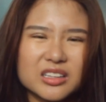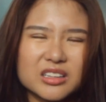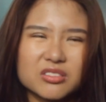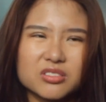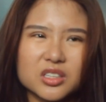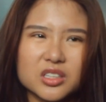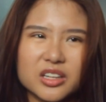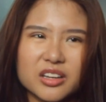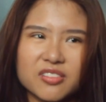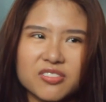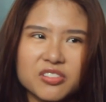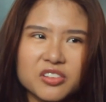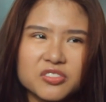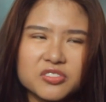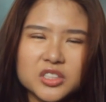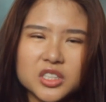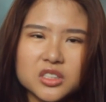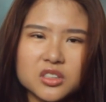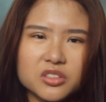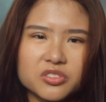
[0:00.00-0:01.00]
If you're like
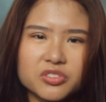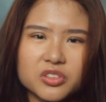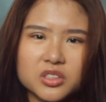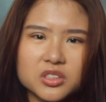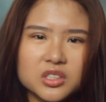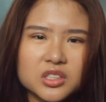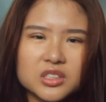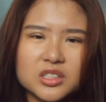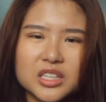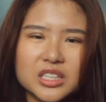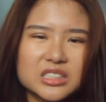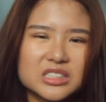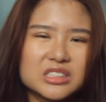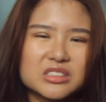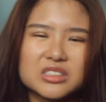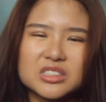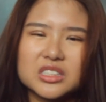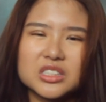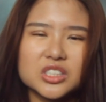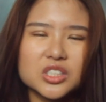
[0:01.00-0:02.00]
15 or 14, like
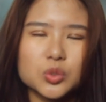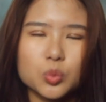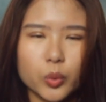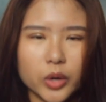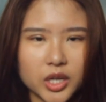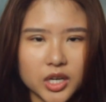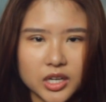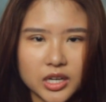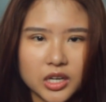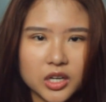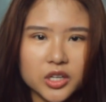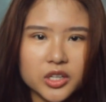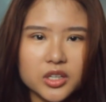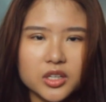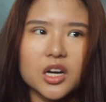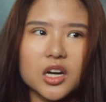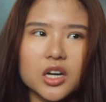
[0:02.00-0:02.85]
seriously, just wait it out.